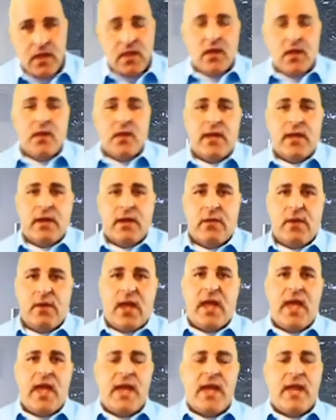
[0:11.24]
Now,
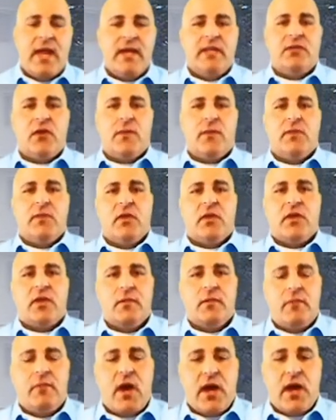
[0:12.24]
anytime you're looking to
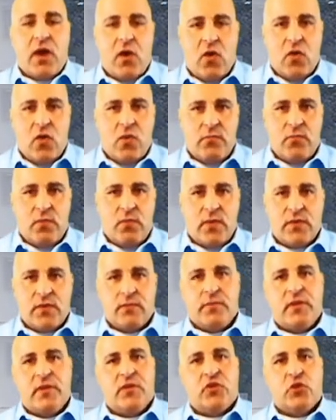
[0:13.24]
buy a home, whether it
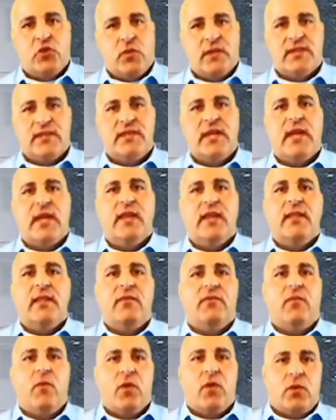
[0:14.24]
be a short sale, a
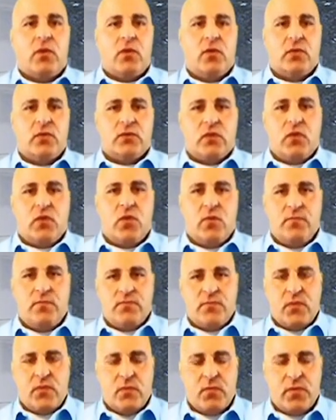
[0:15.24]
foreclosed home,
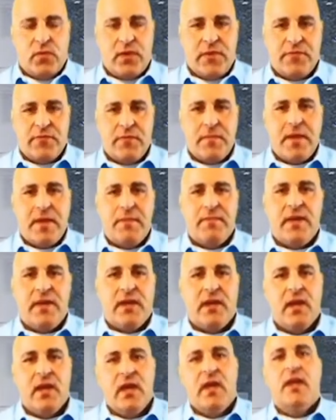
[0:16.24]
whatever it may
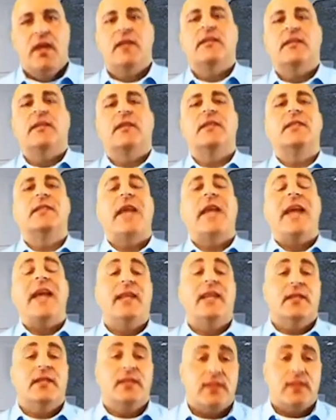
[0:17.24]
be, it's an
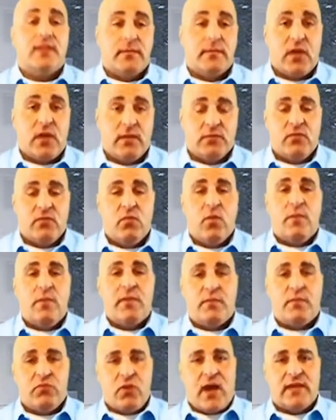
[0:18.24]
exciting and sometimes
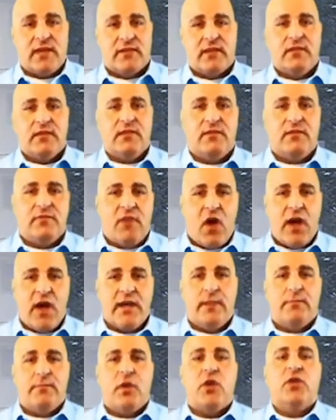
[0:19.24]
overwhelming process to find
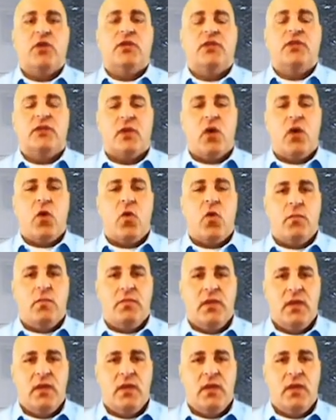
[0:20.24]
and purchase a home.